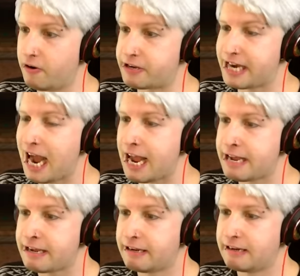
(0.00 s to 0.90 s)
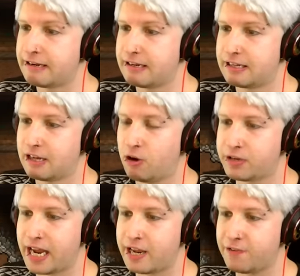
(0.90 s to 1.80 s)
Die.
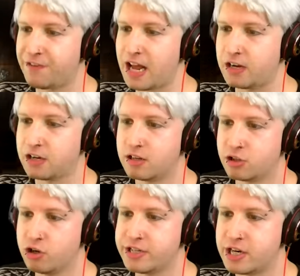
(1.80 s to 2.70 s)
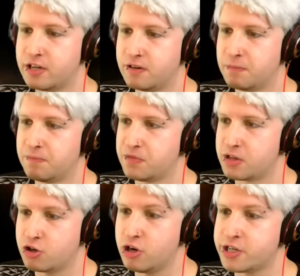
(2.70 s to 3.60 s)
Okay, he fell. Good.
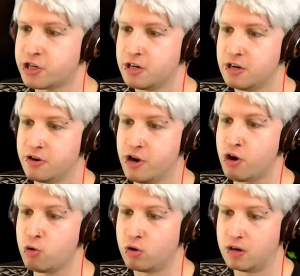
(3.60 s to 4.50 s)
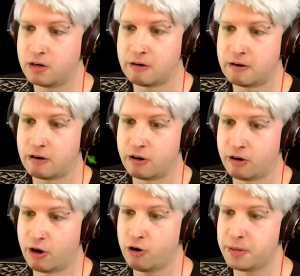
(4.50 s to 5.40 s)
Good. No.
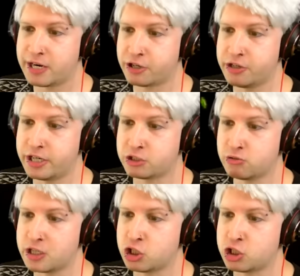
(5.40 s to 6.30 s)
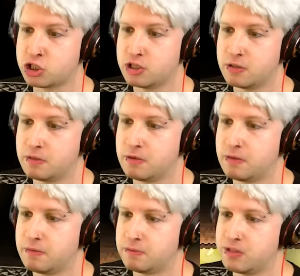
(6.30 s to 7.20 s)
Oh my goodness gracious.
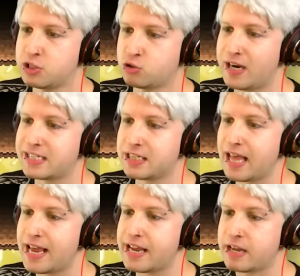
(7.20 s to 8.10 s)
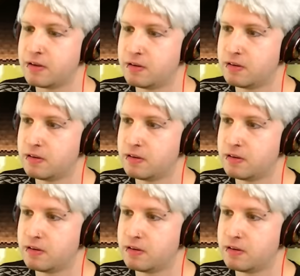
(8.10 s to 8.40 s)
This crazy lady.